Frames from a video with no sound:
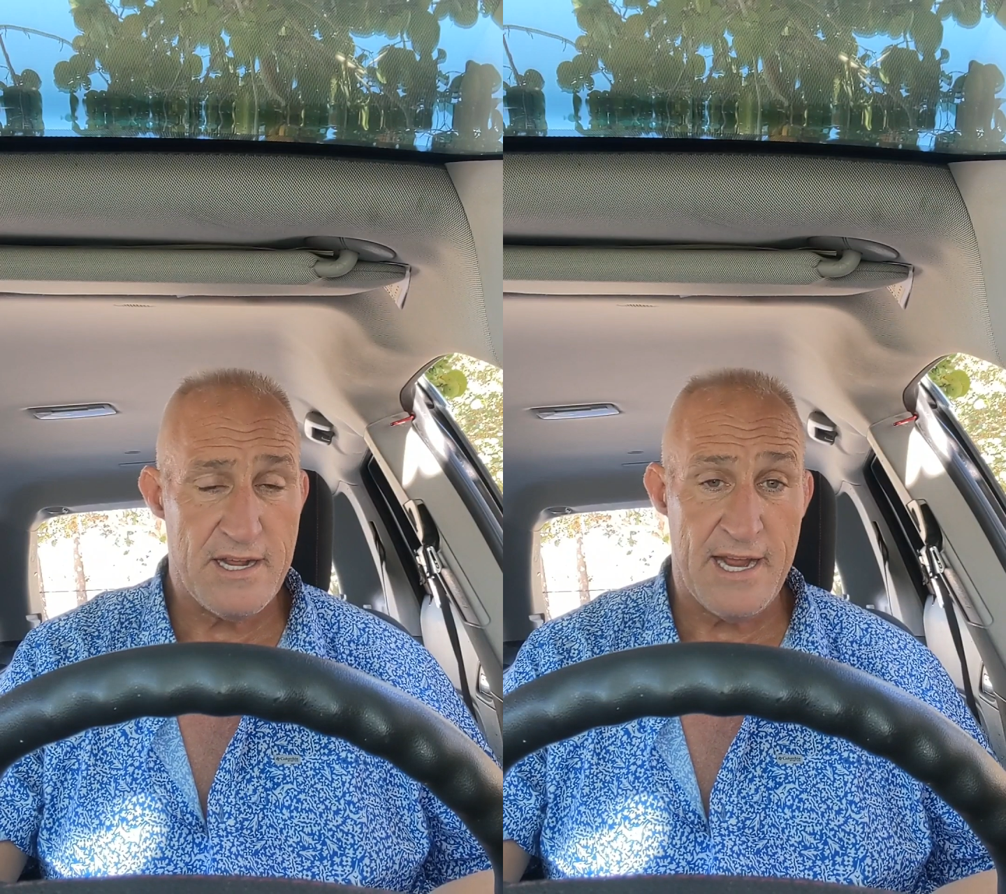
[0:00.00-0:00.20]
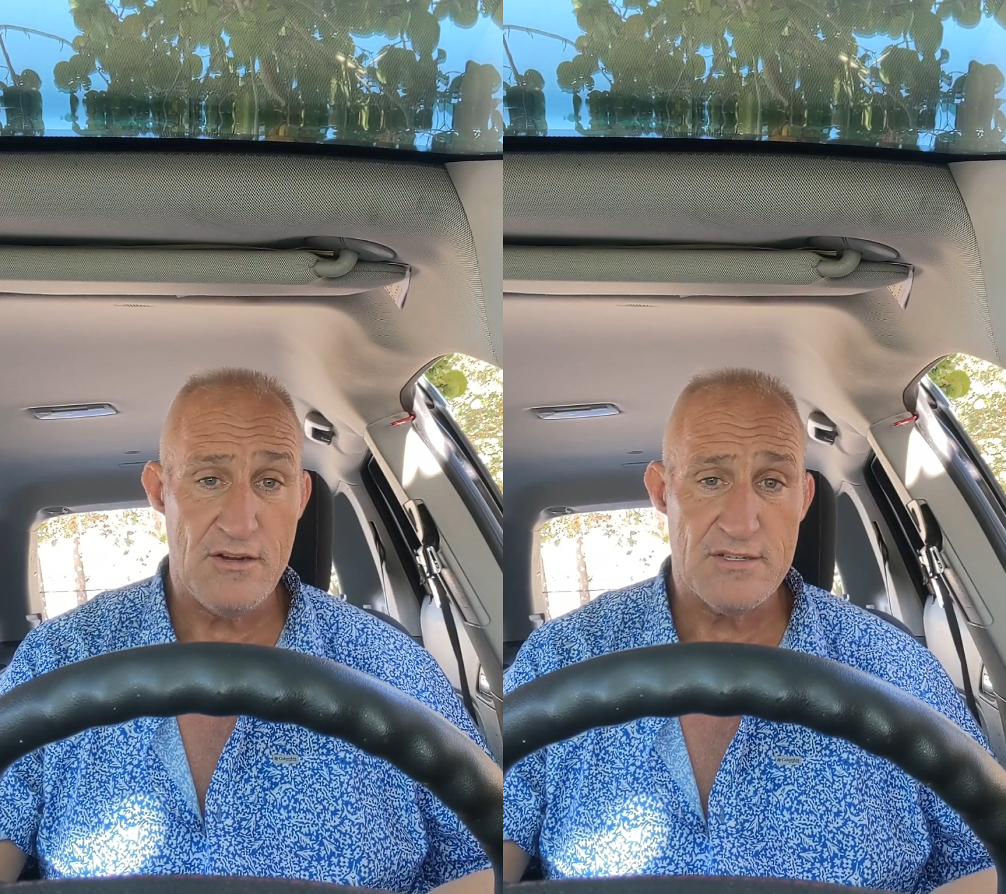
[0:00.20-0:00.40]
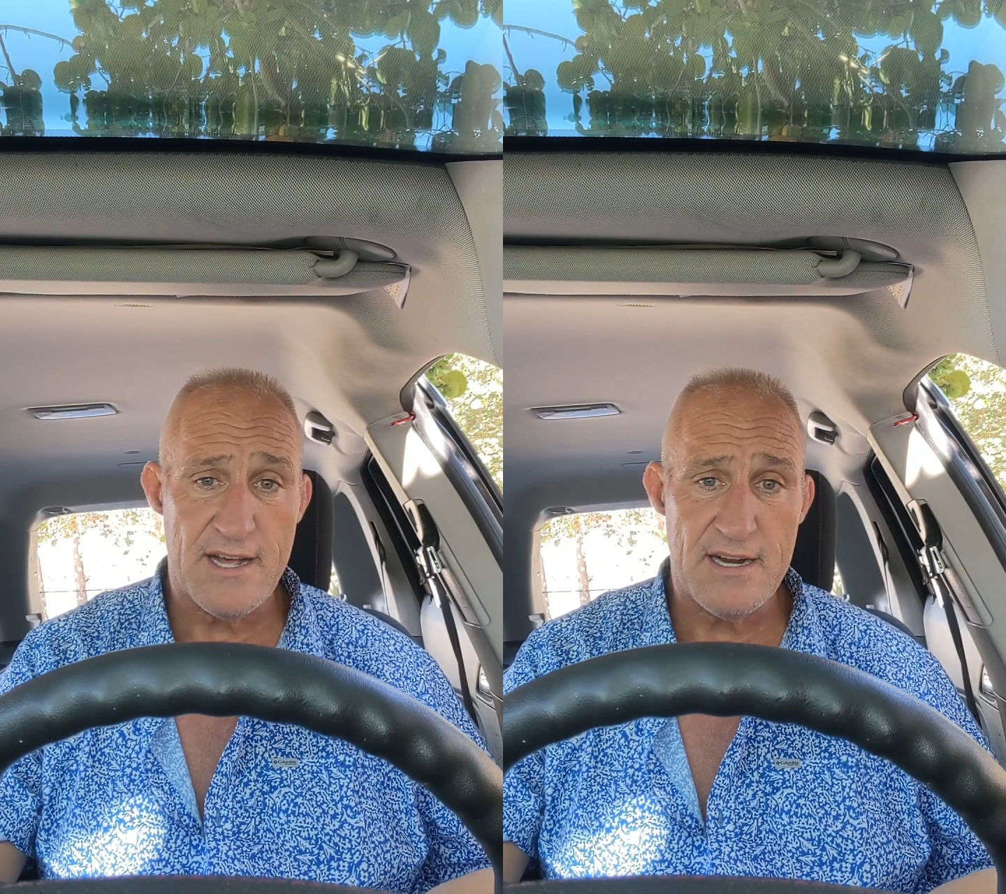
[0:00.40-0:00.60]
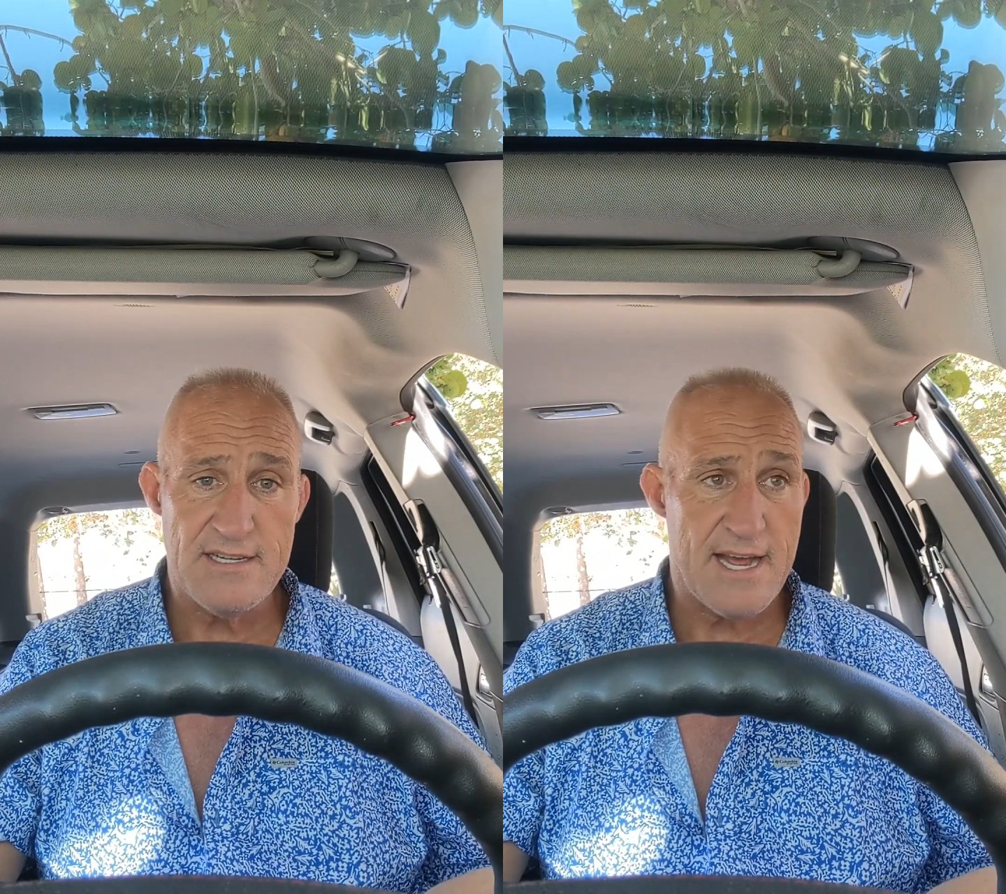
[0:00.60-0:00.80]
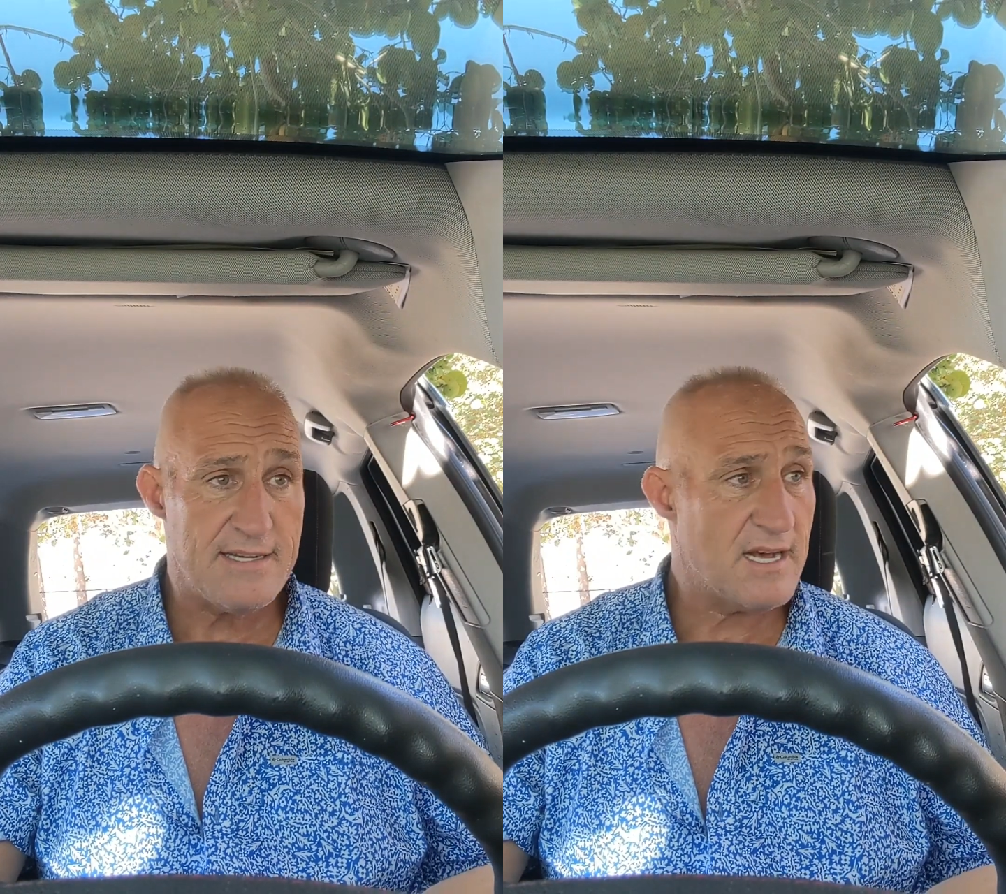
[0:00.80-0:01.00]
and you set a
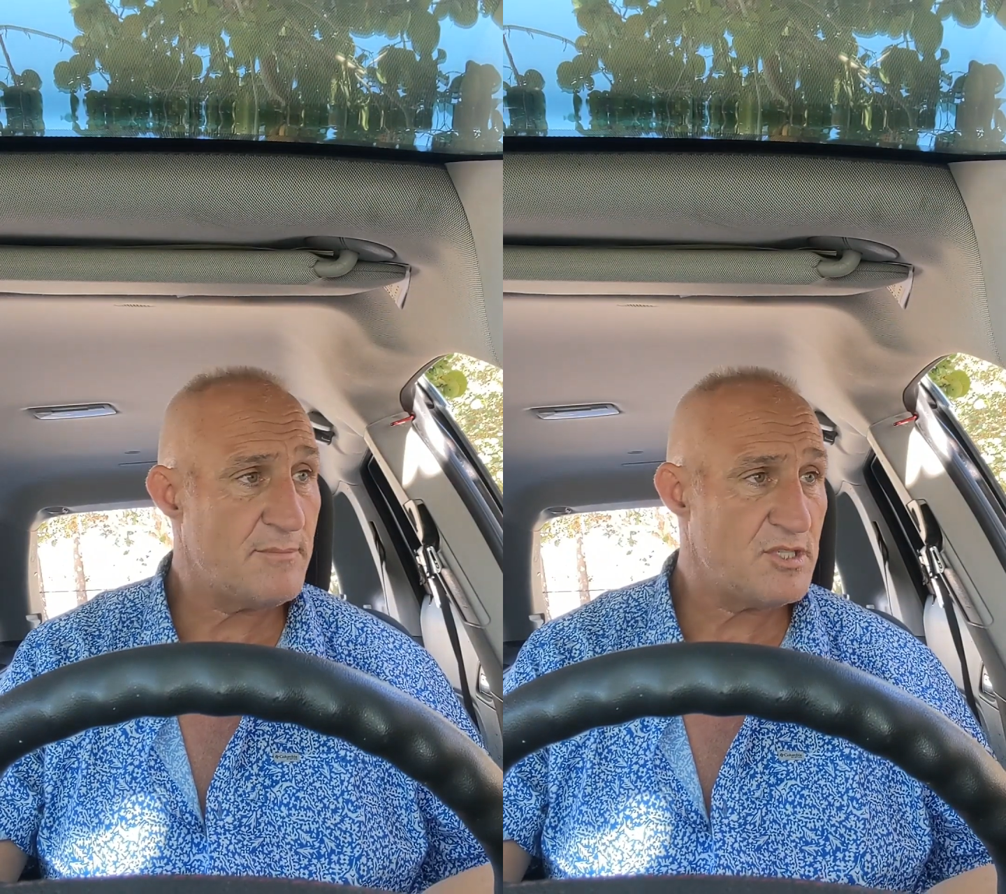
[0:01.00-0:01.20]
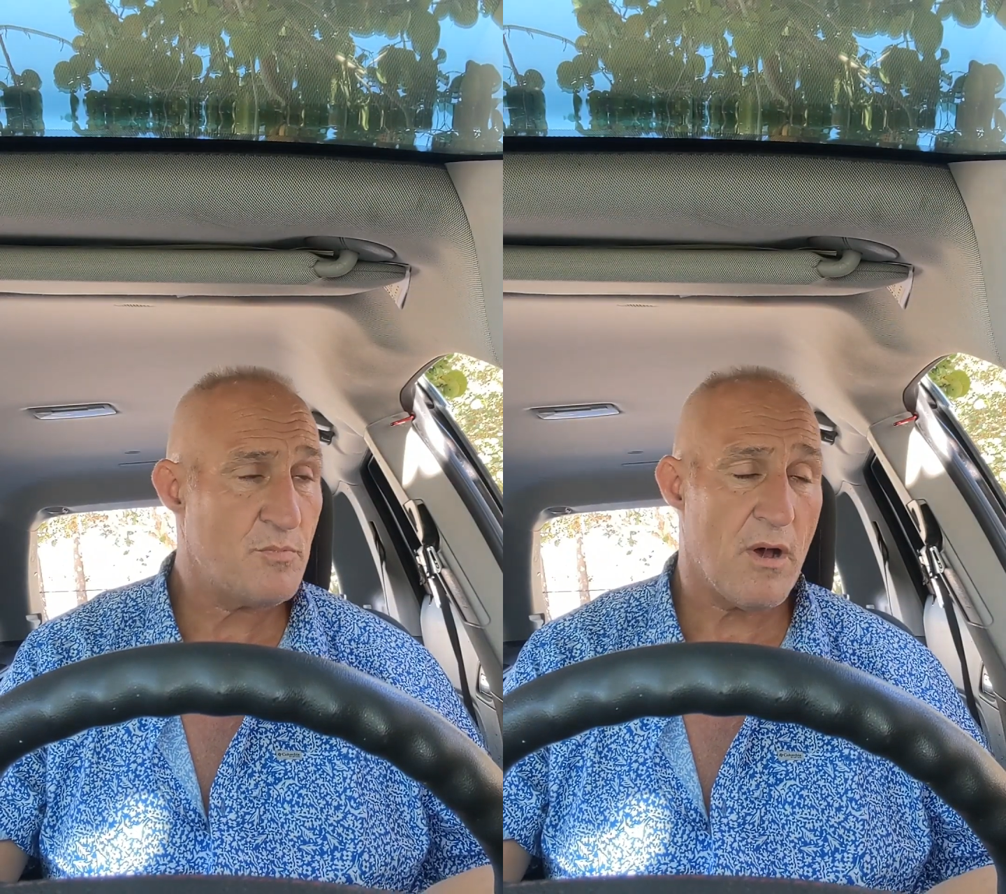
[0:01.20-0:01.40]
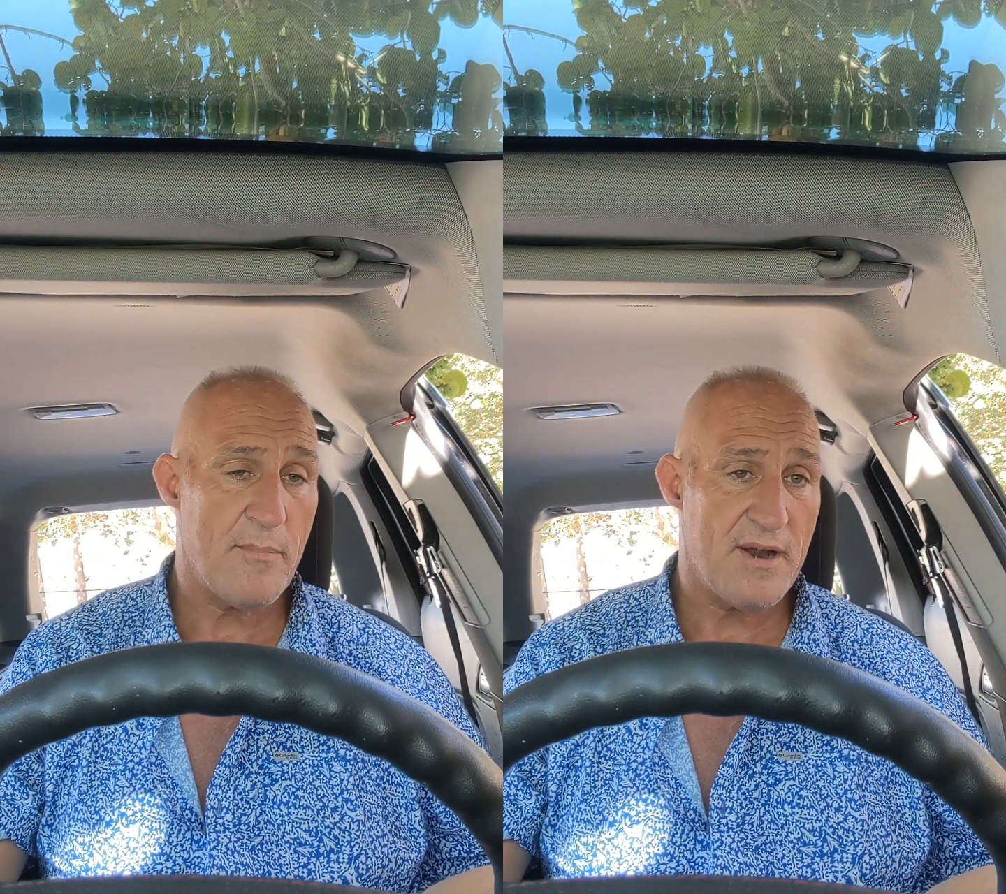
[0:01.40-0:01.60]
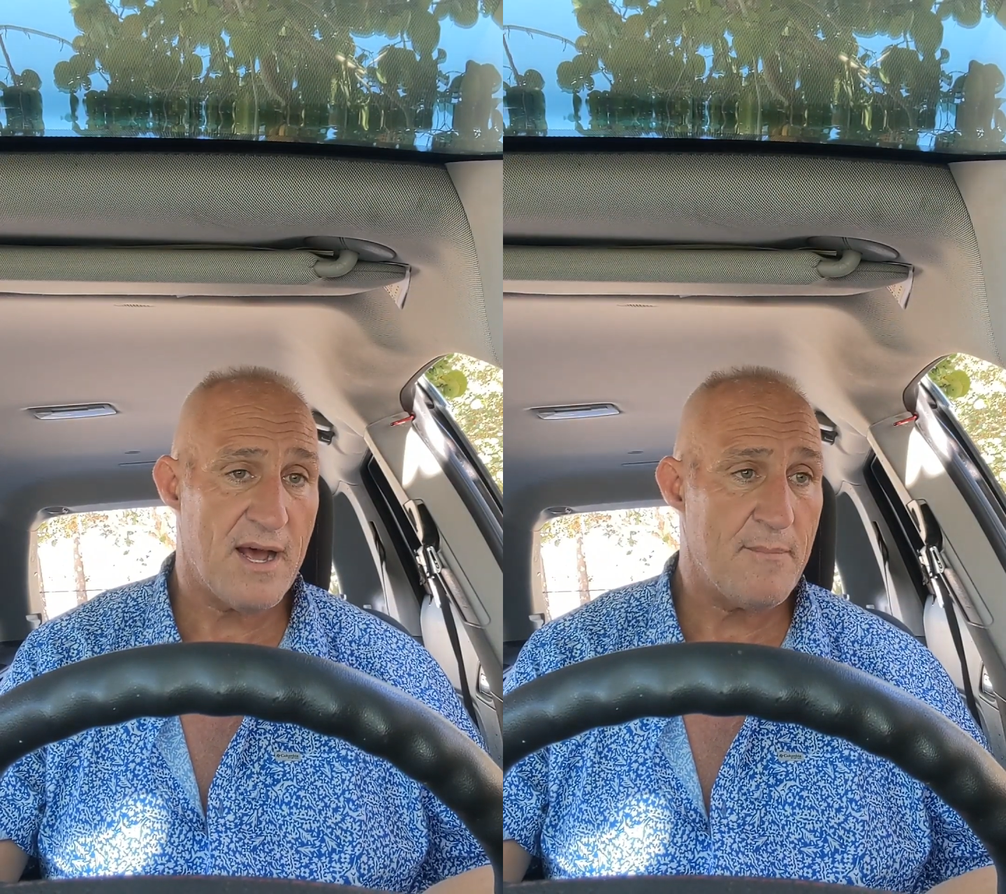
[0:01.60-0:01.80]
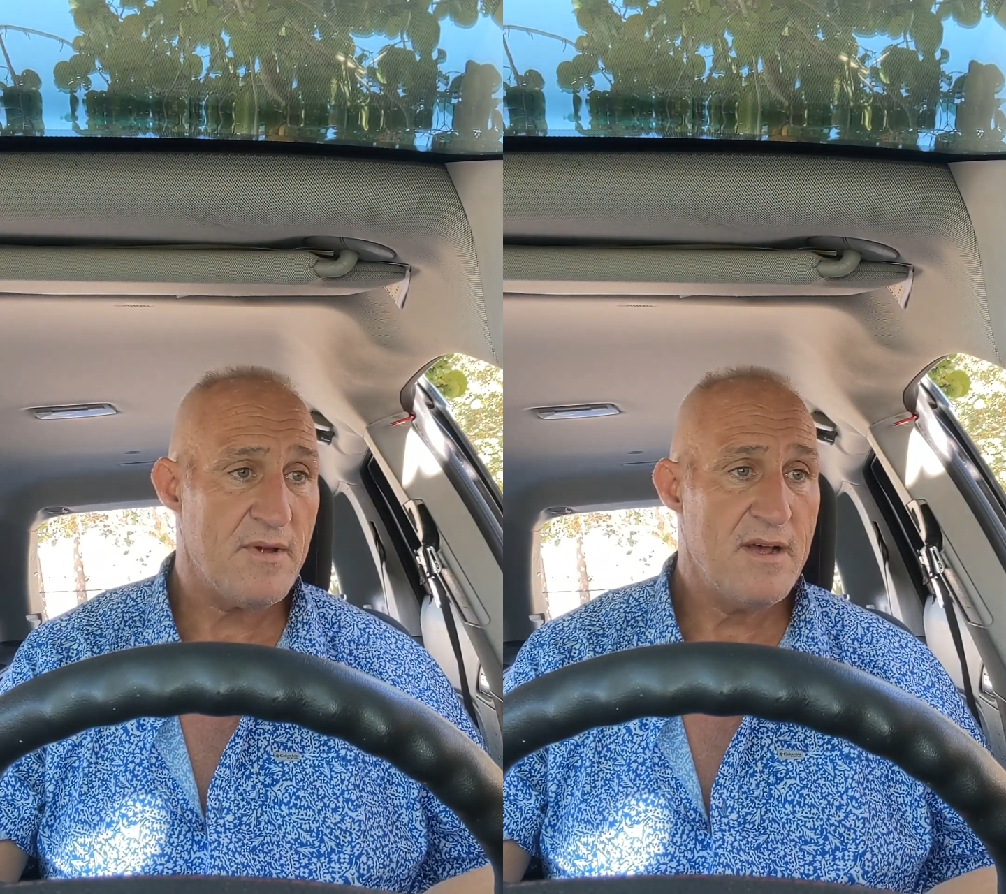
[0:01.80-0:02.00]
tent up, just pop it
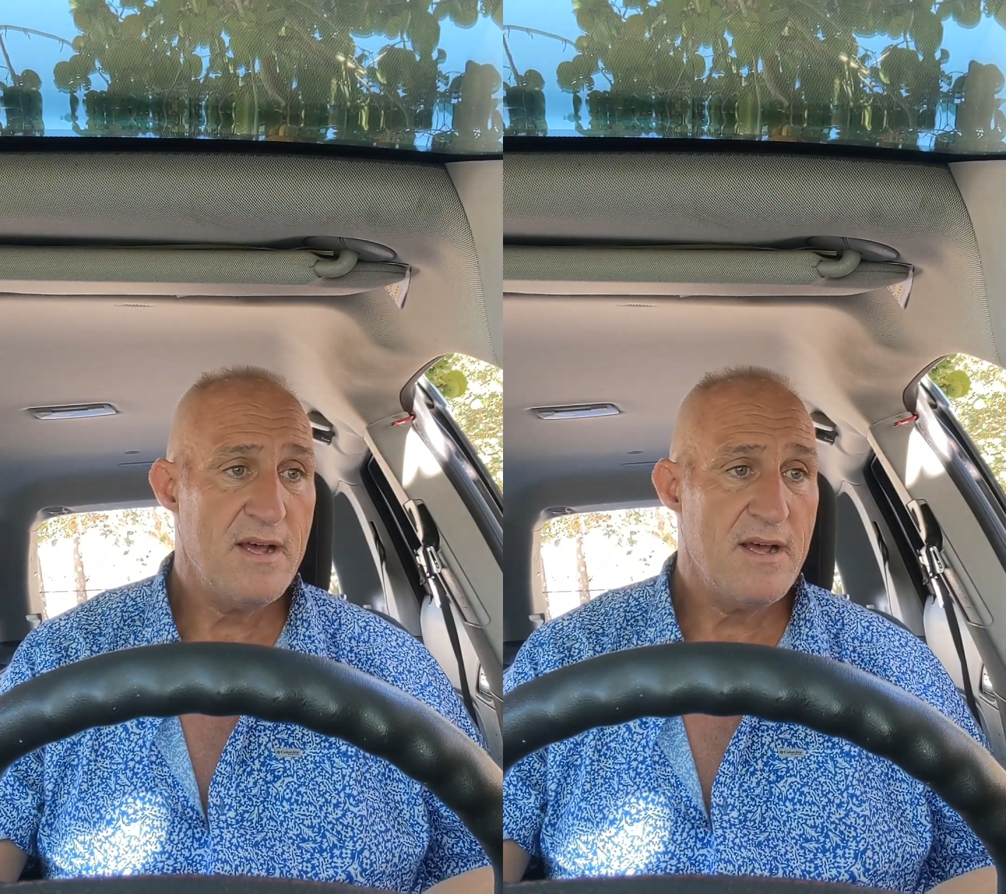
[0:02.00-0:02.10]
up.